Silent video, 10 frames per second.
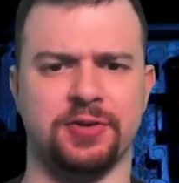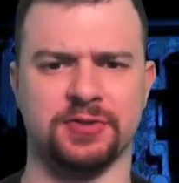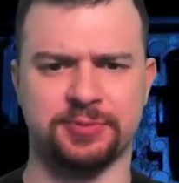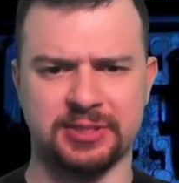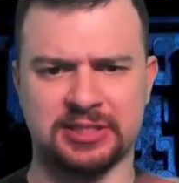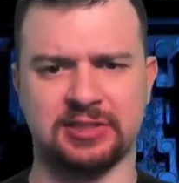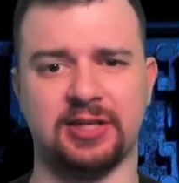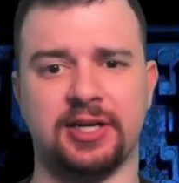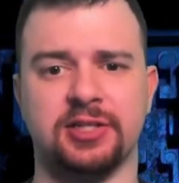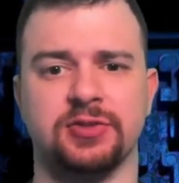There's not any
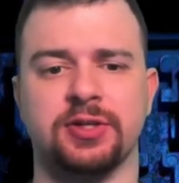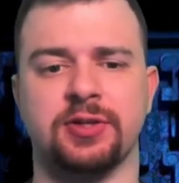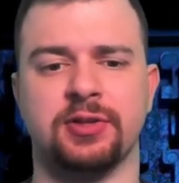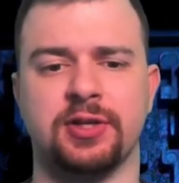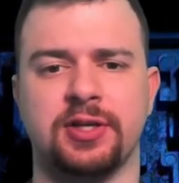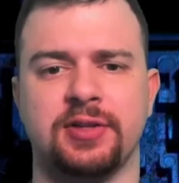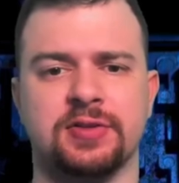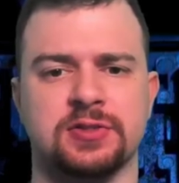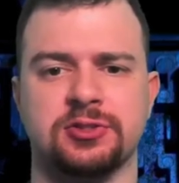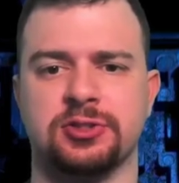slides or anything.
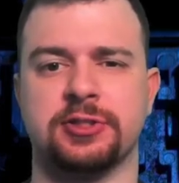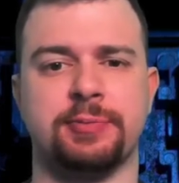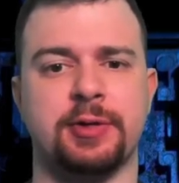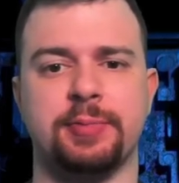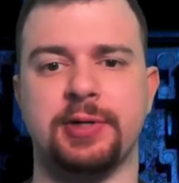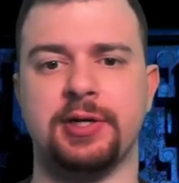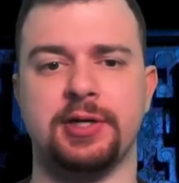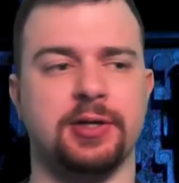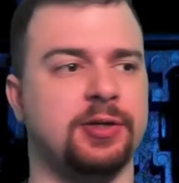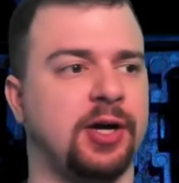This is just me,
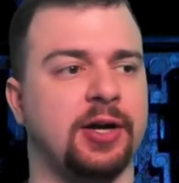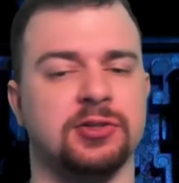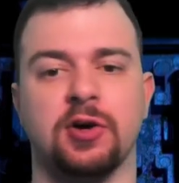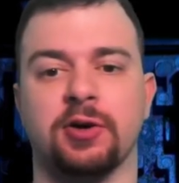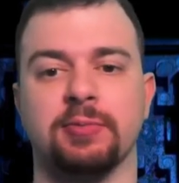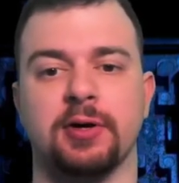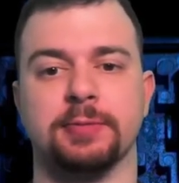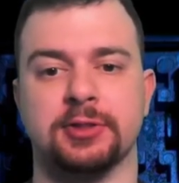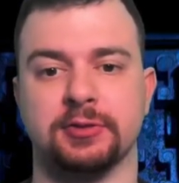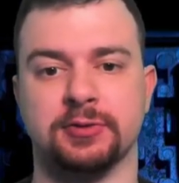me kind of talking about a
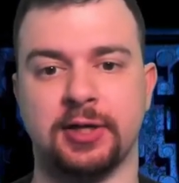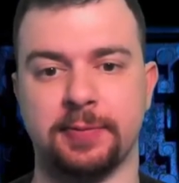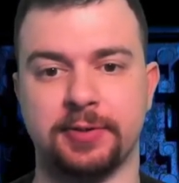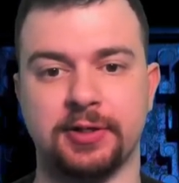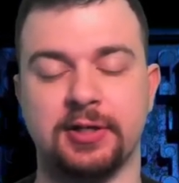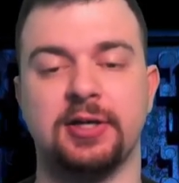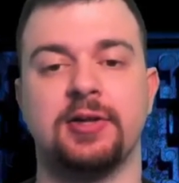particular topic.